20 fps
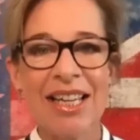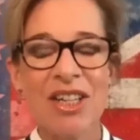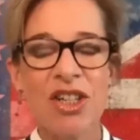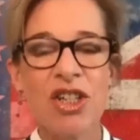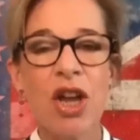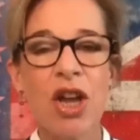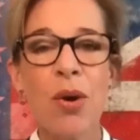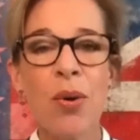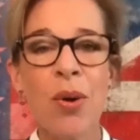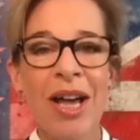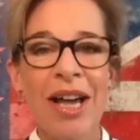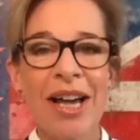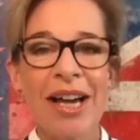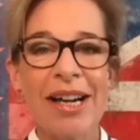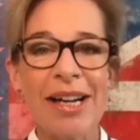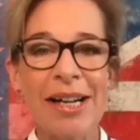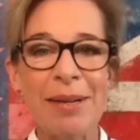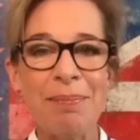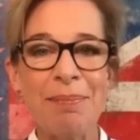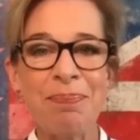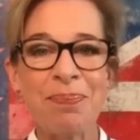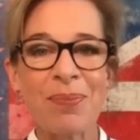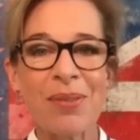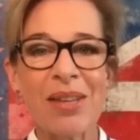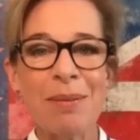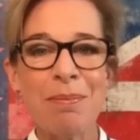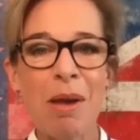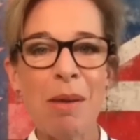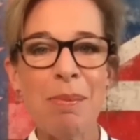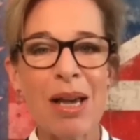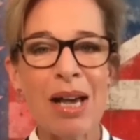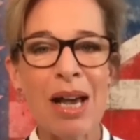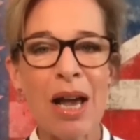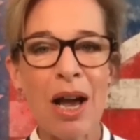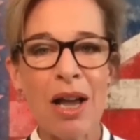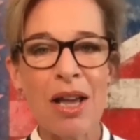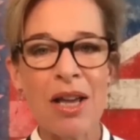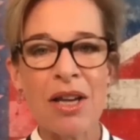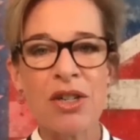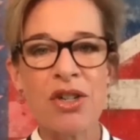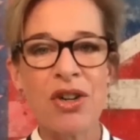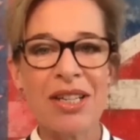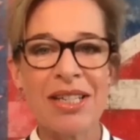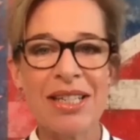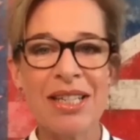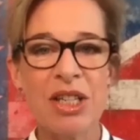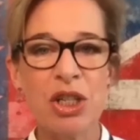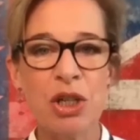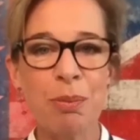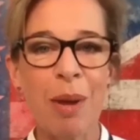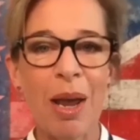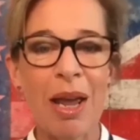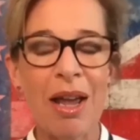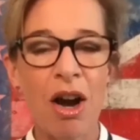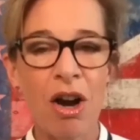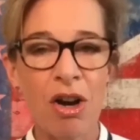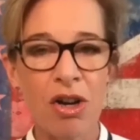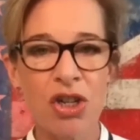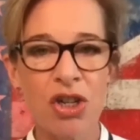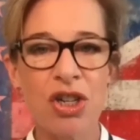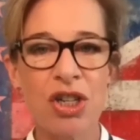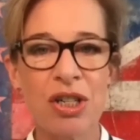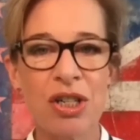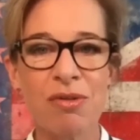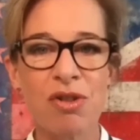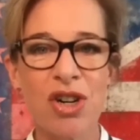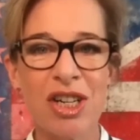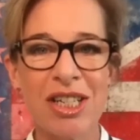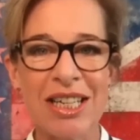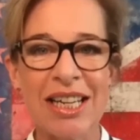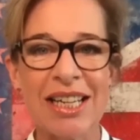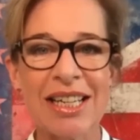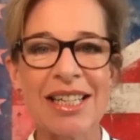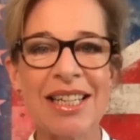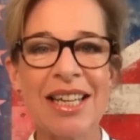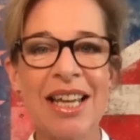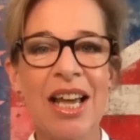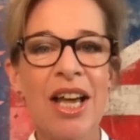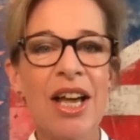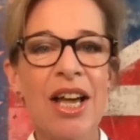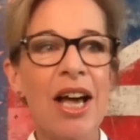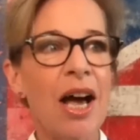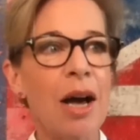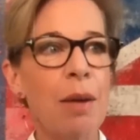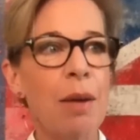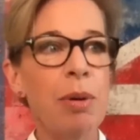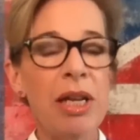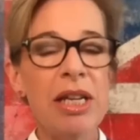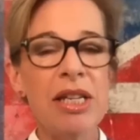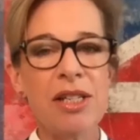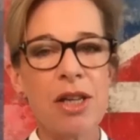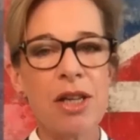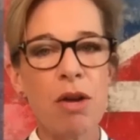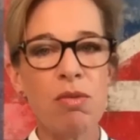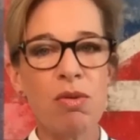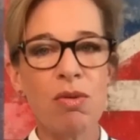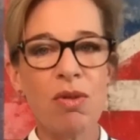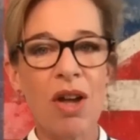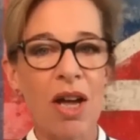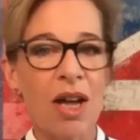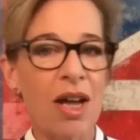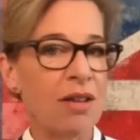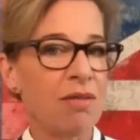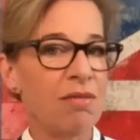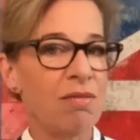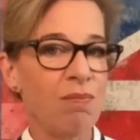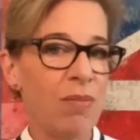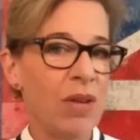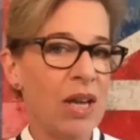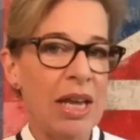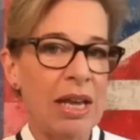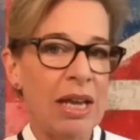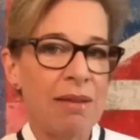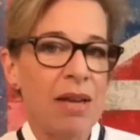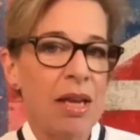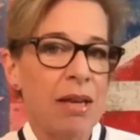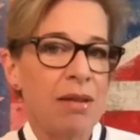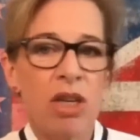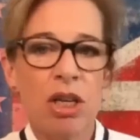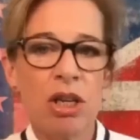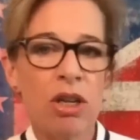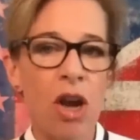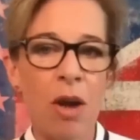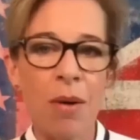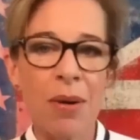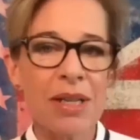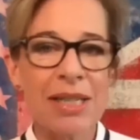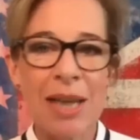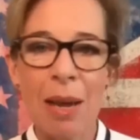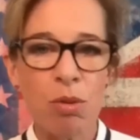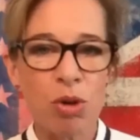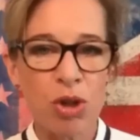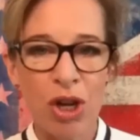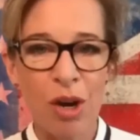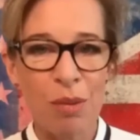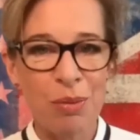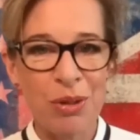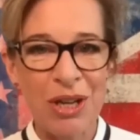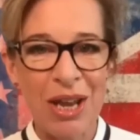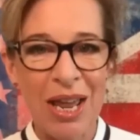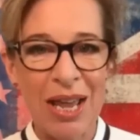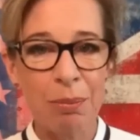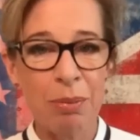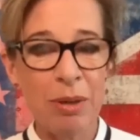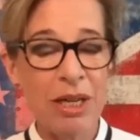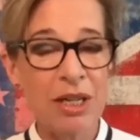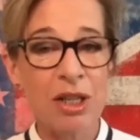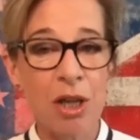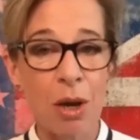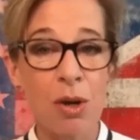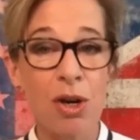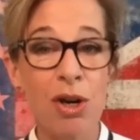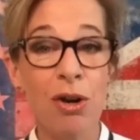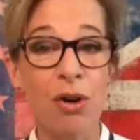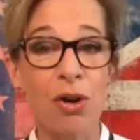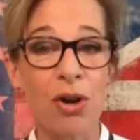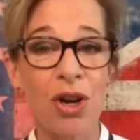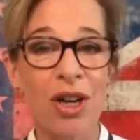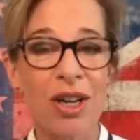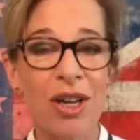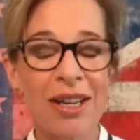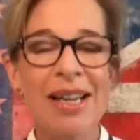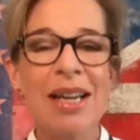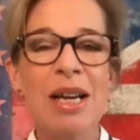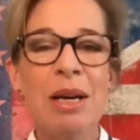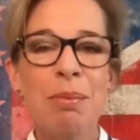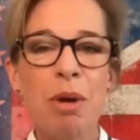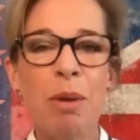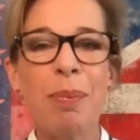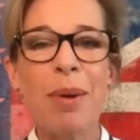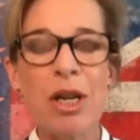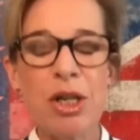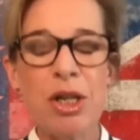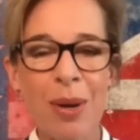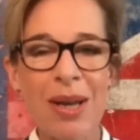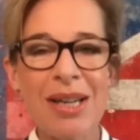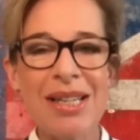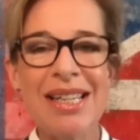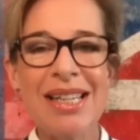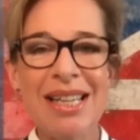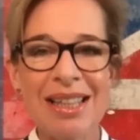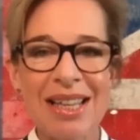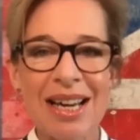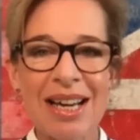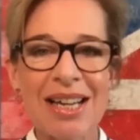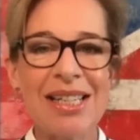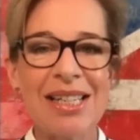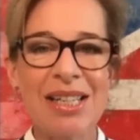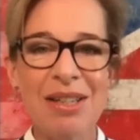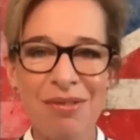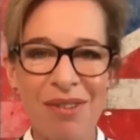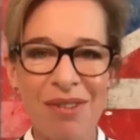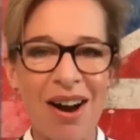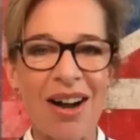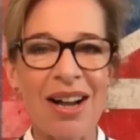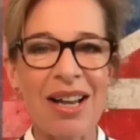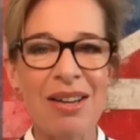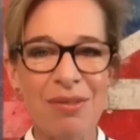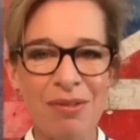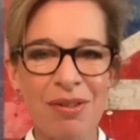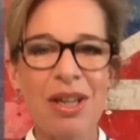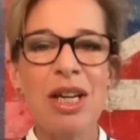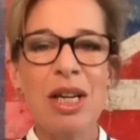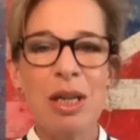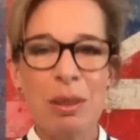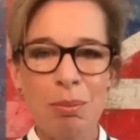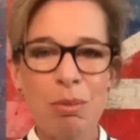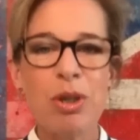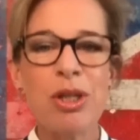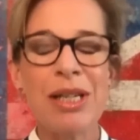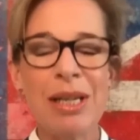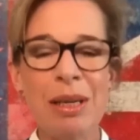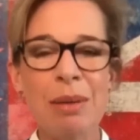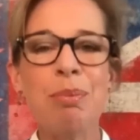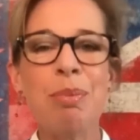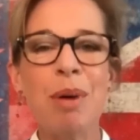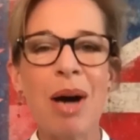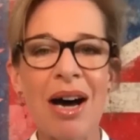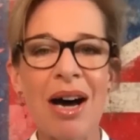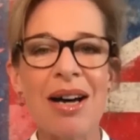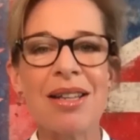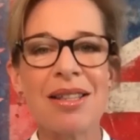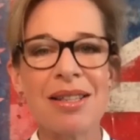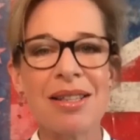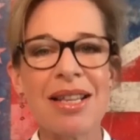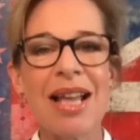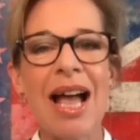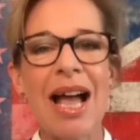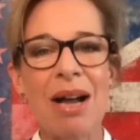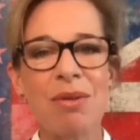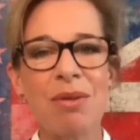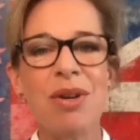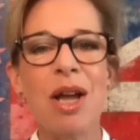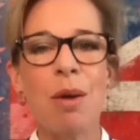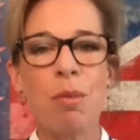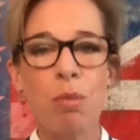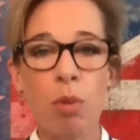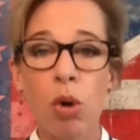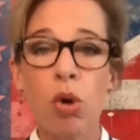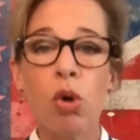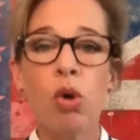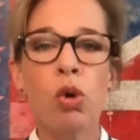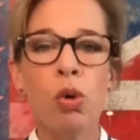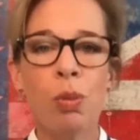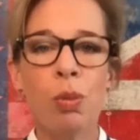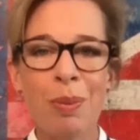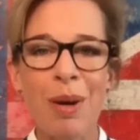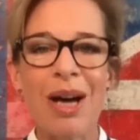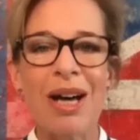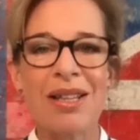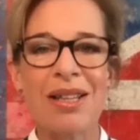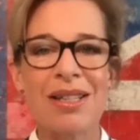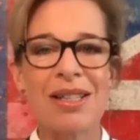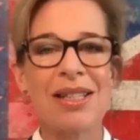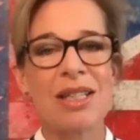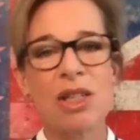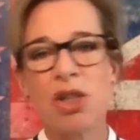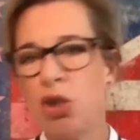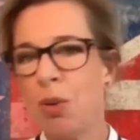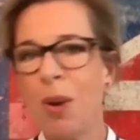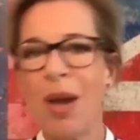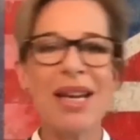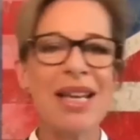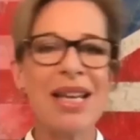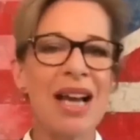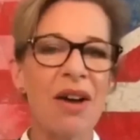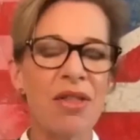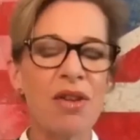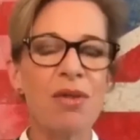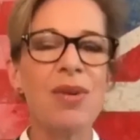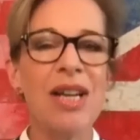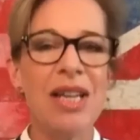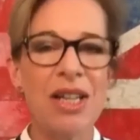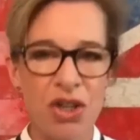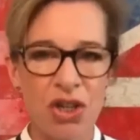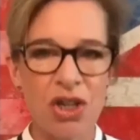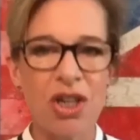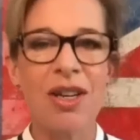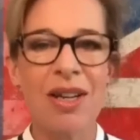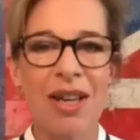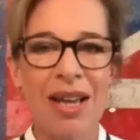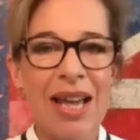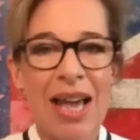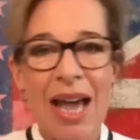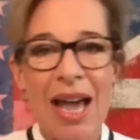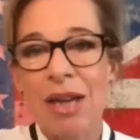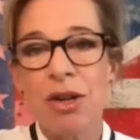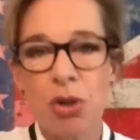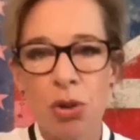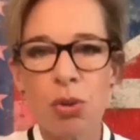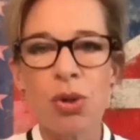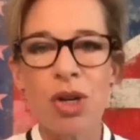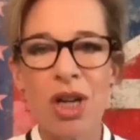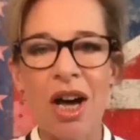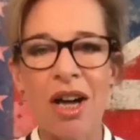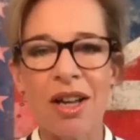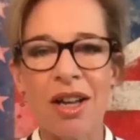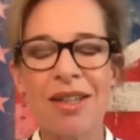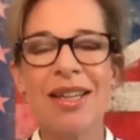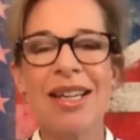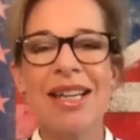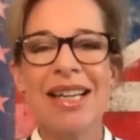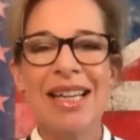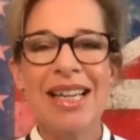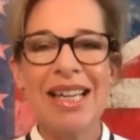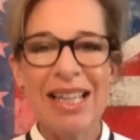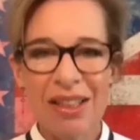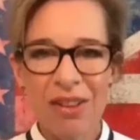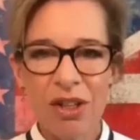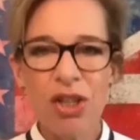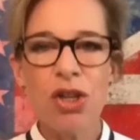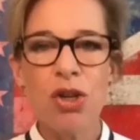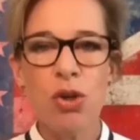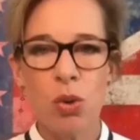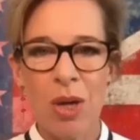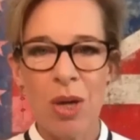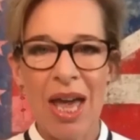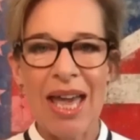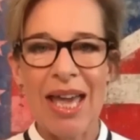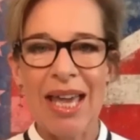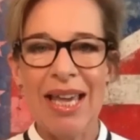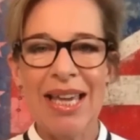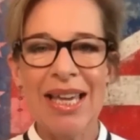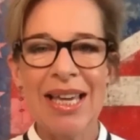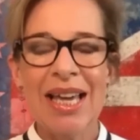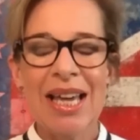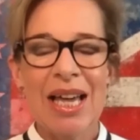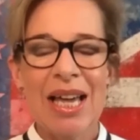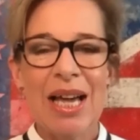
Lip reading: So maybe I address this to my harshest of critics. Please don't, accept what I'm saying. Please go and look. But by 2035, Muslim births outnumber all births to any other religion and or none in the UK.